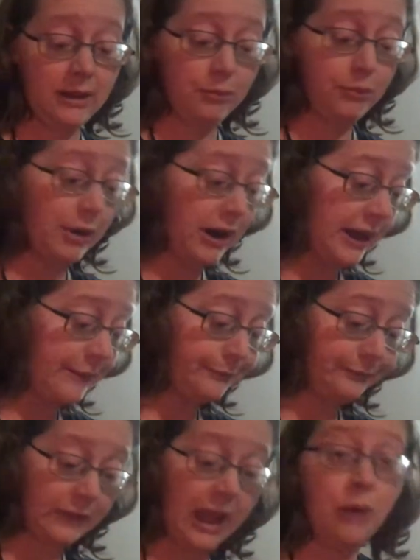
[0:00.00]
But
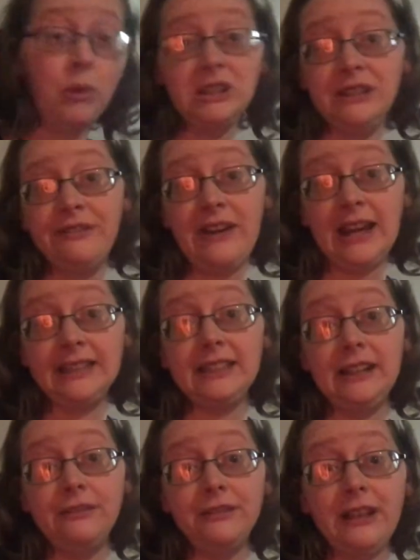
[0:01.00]
I wasn't fast
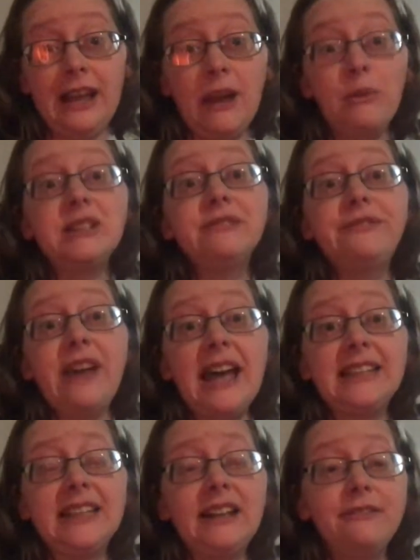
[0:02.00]
enough for that. I wasn't
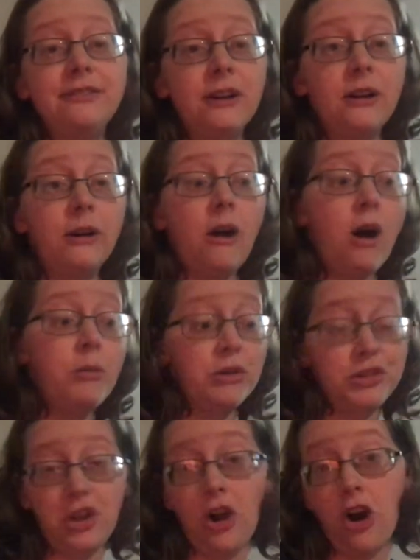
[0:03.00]
fast enough for
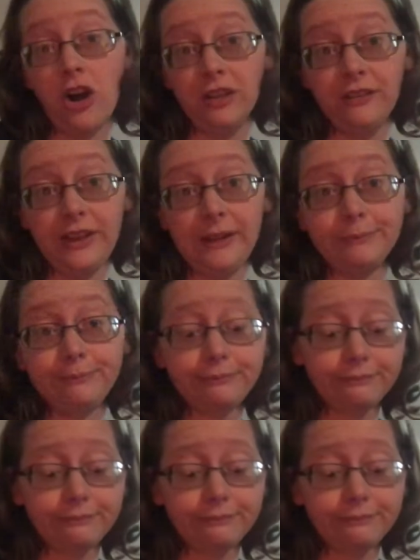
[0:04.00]
almost all of it.